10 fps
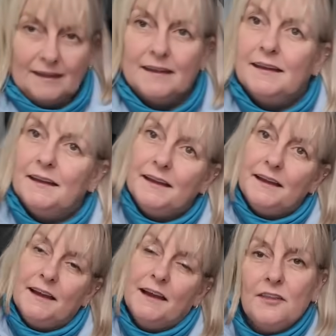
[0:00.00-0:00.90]

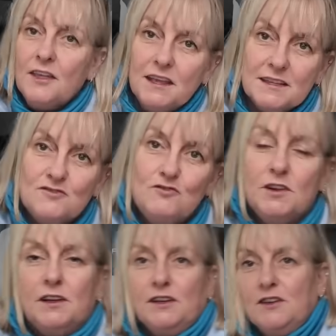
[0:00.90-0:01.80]
I think it's
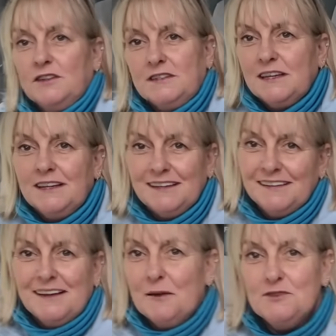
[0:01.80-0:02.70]
really good.
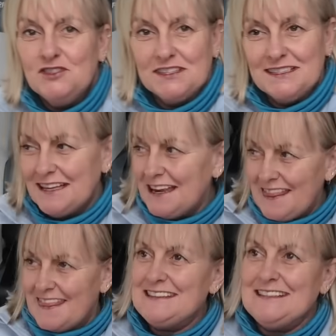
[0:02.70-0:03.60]
I was just
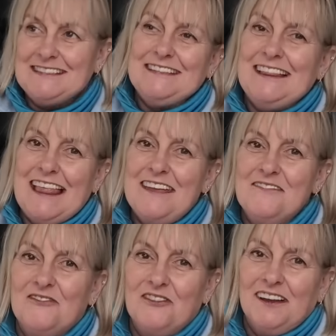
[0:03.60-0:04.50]
saying this is the
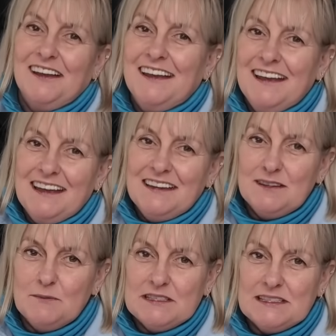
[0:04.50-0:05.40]
life
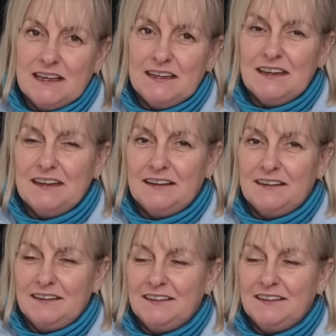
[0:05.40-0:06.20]
to be sitting here.